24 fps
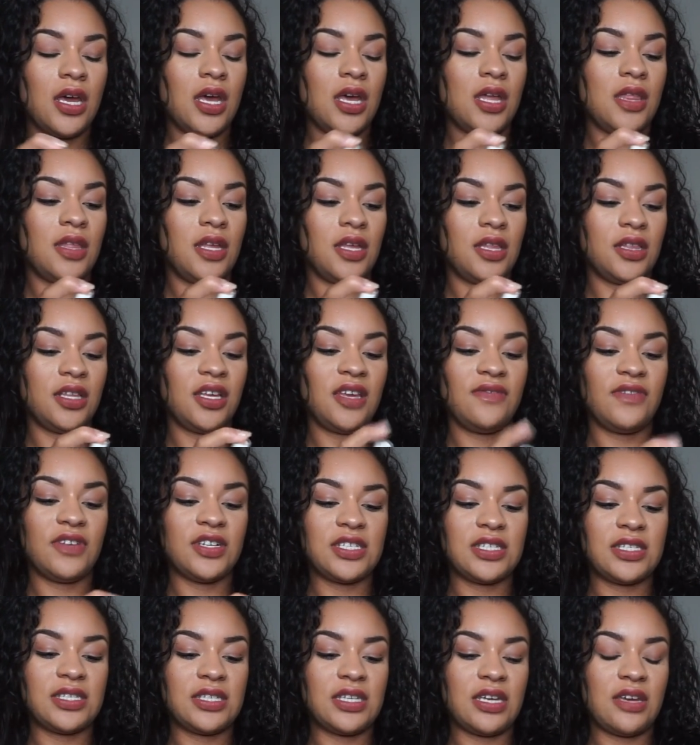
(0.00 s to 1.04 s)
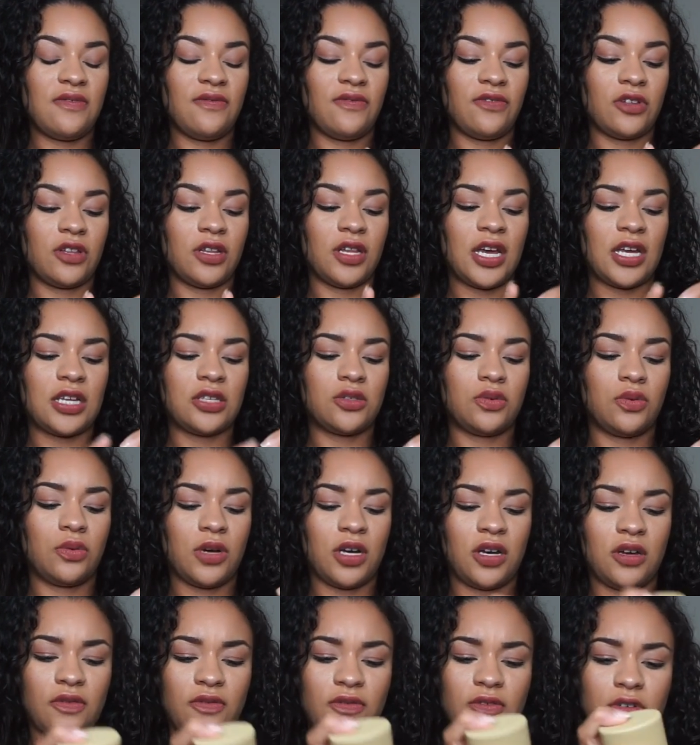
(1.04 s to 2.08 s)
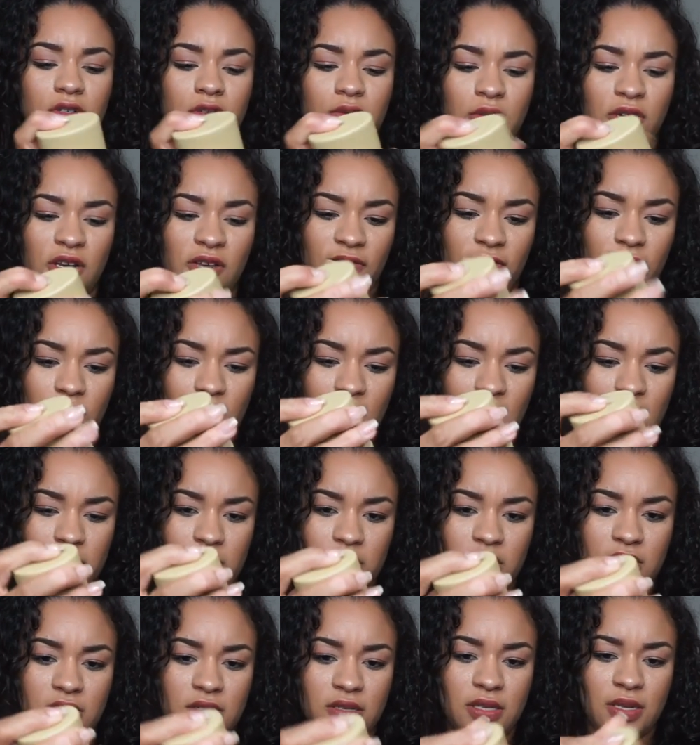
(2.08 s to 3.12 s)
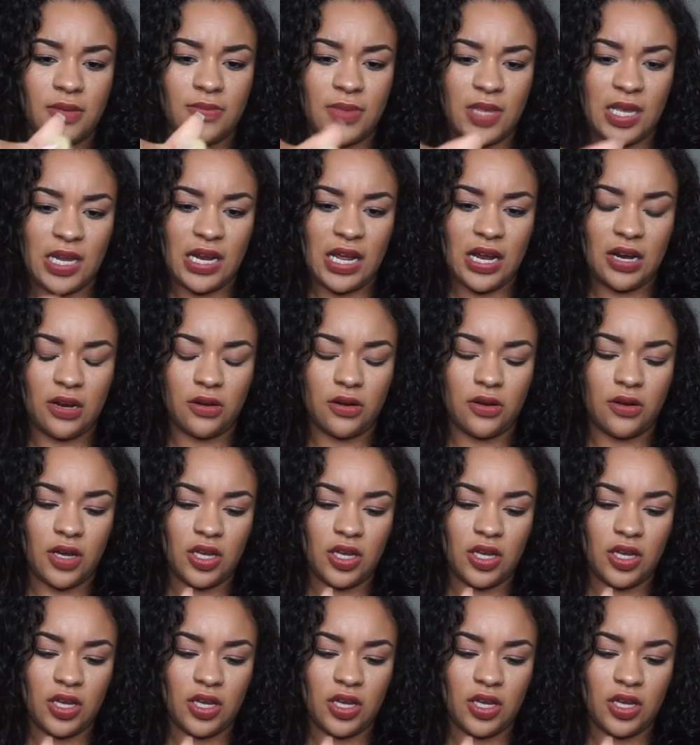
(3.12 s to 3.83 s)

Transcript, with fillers: and then leave it sit for like 12 or 24 hours or something. I don't know.